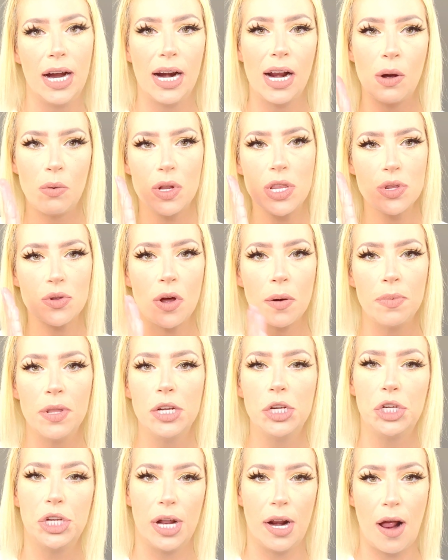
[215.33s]
and I would scrub
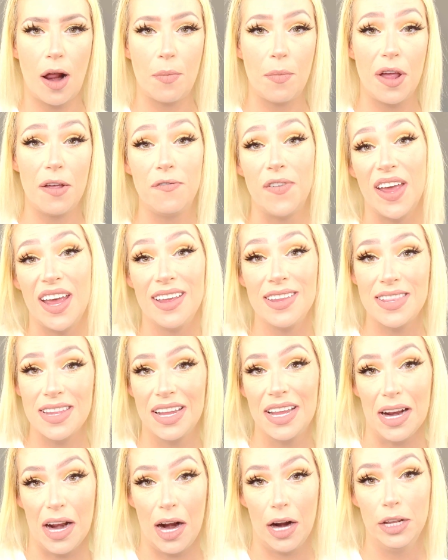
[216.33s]
the shit out of my face
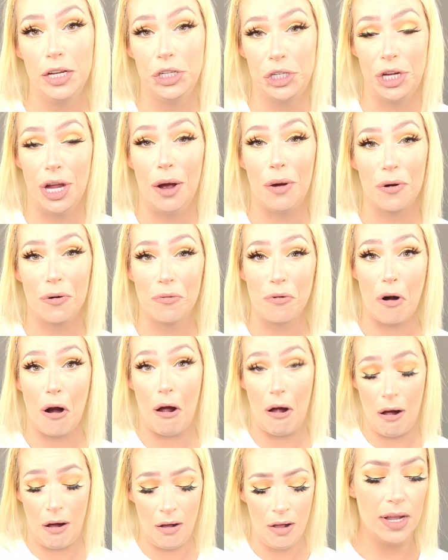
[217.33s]
and get out of the shower
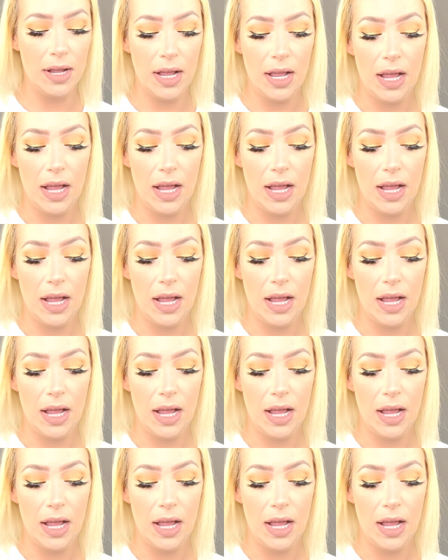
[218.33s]
raw.